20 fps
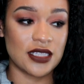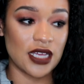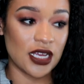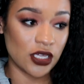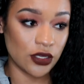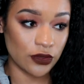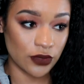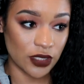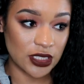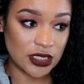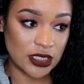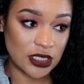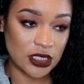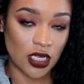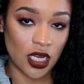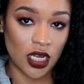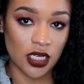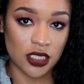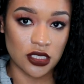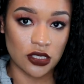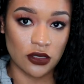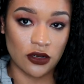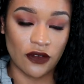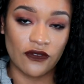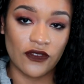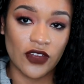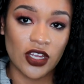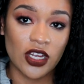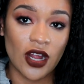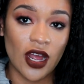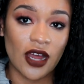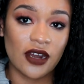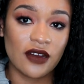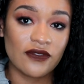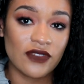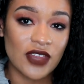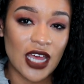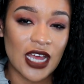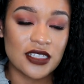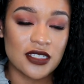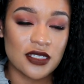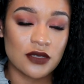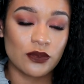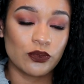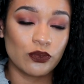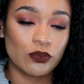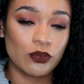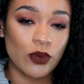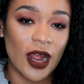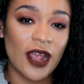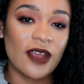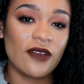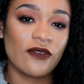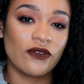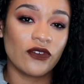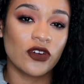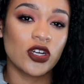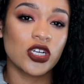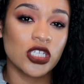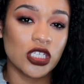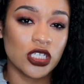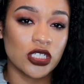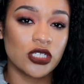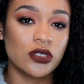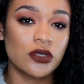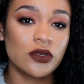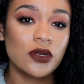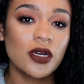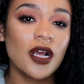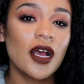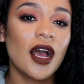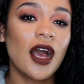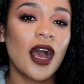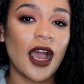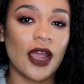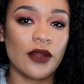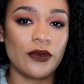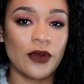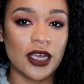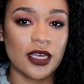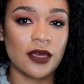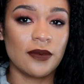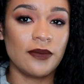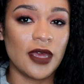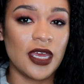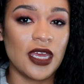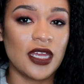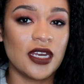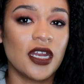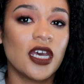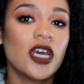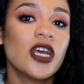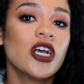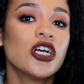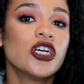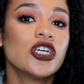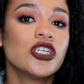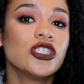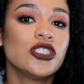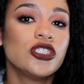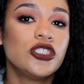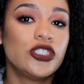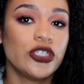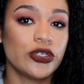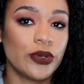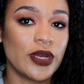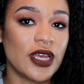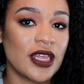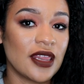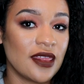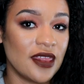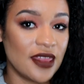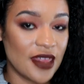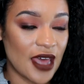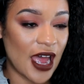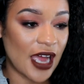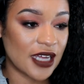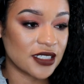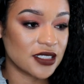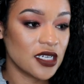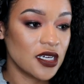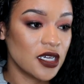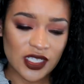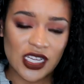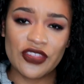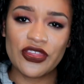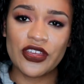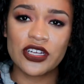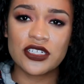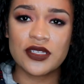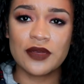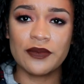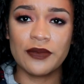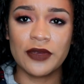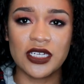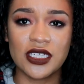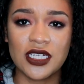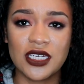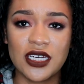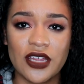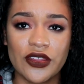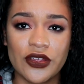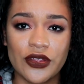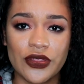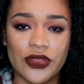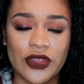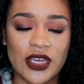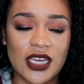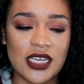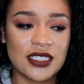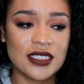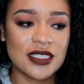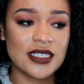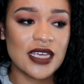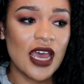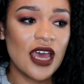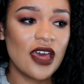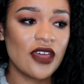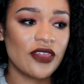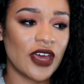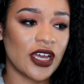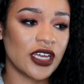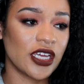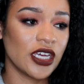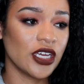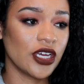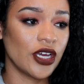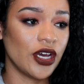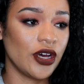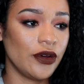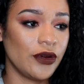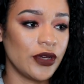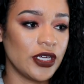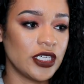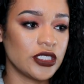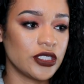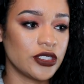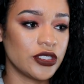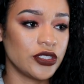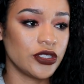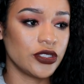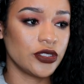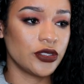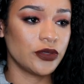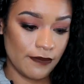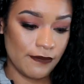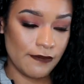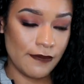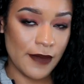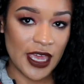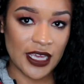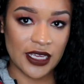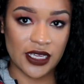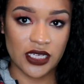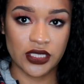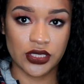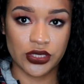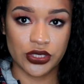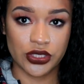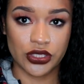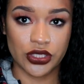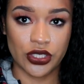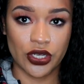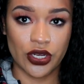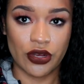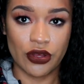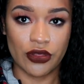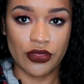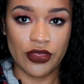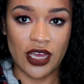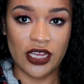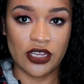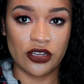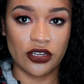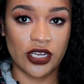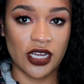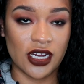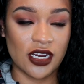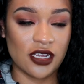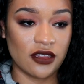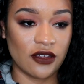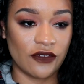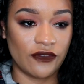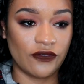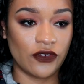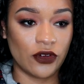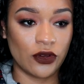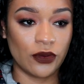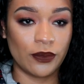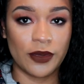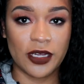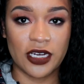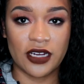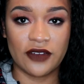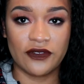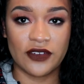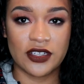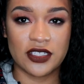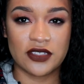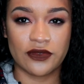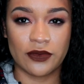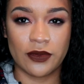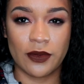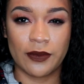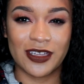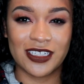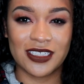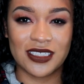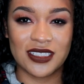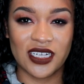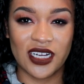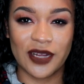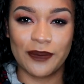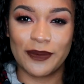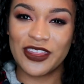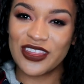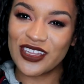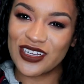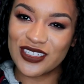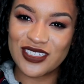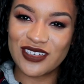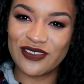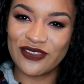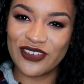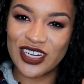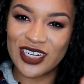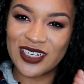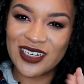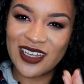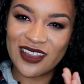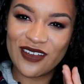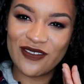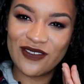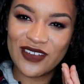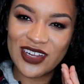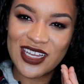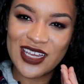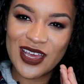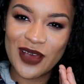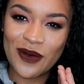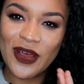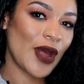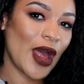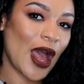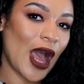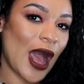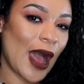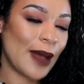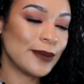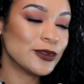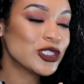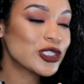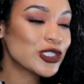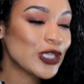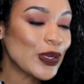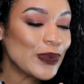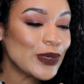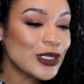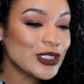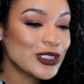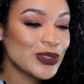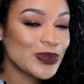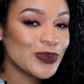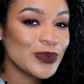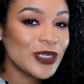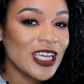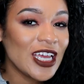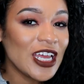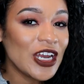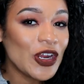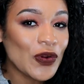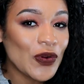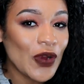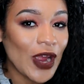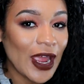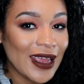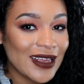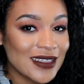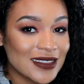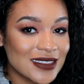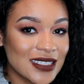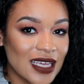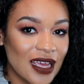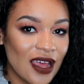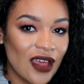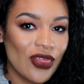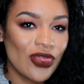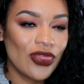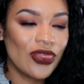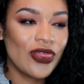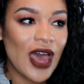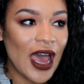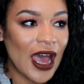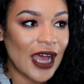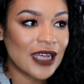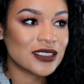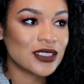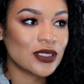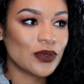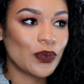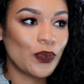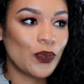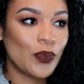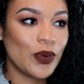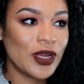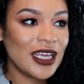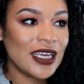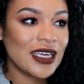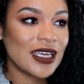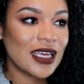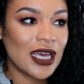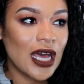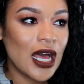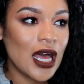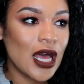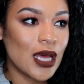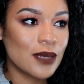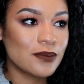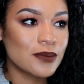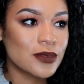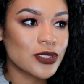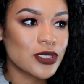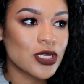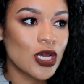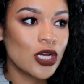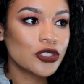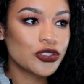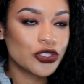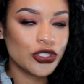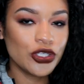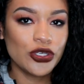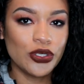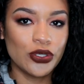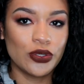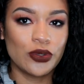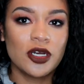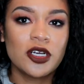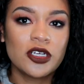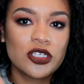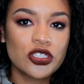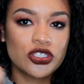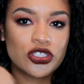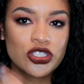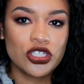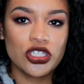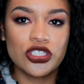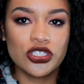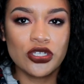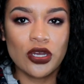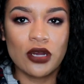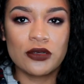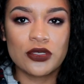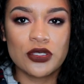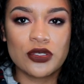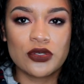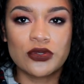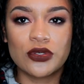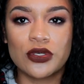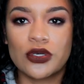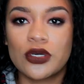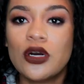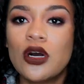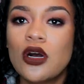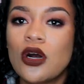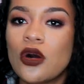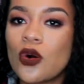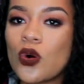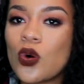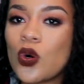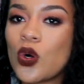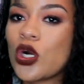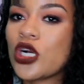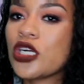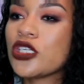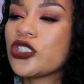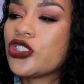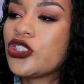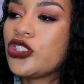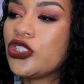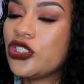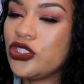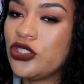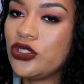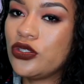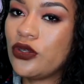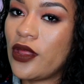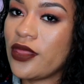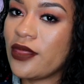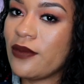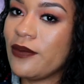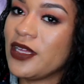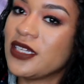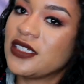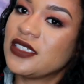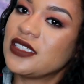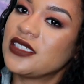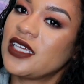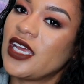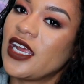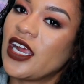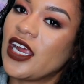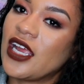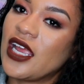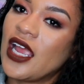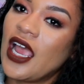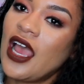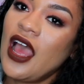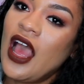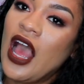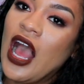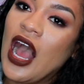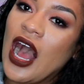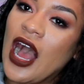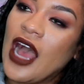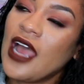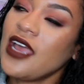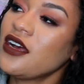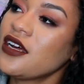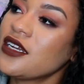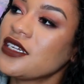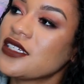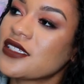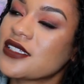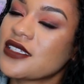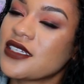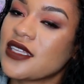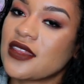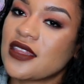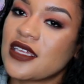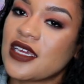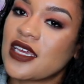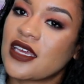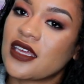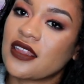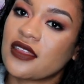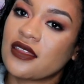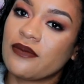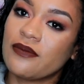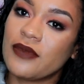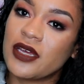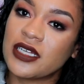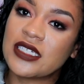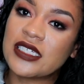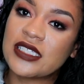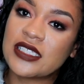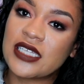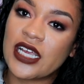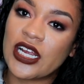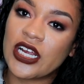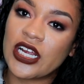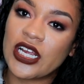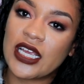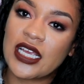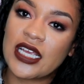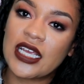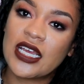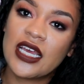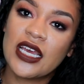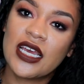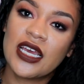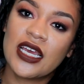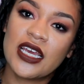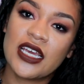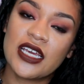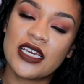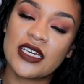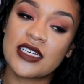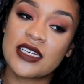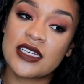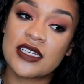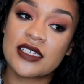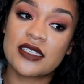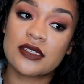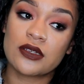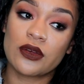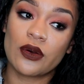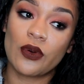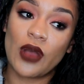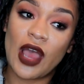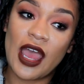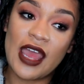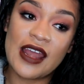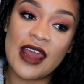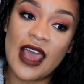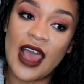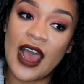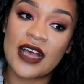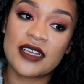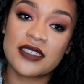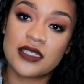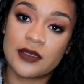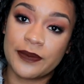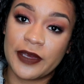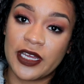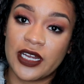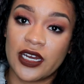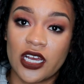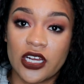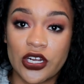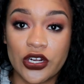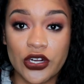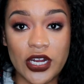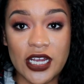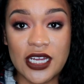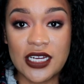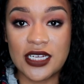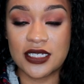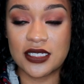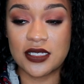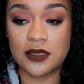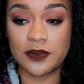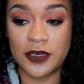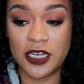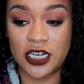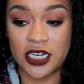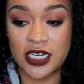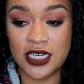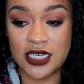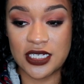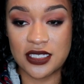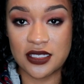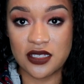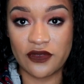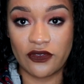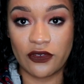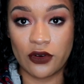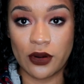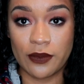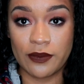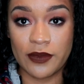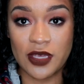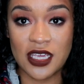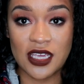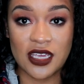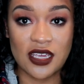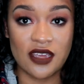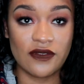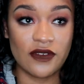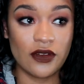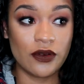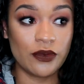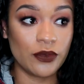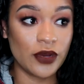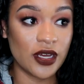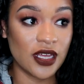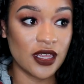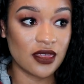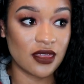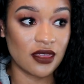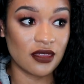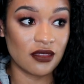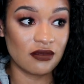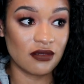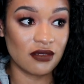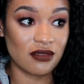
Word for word: that you need to talk to to figure out if that's right for you. I recommend doing that. There's a million other things that can go into making sure that you're getting the full benefits from the military, but those are for another video. I'm just going to reiterate that when it comes to should you go to school or should you join the military, I honestly think the military is and has been a great experience for me even with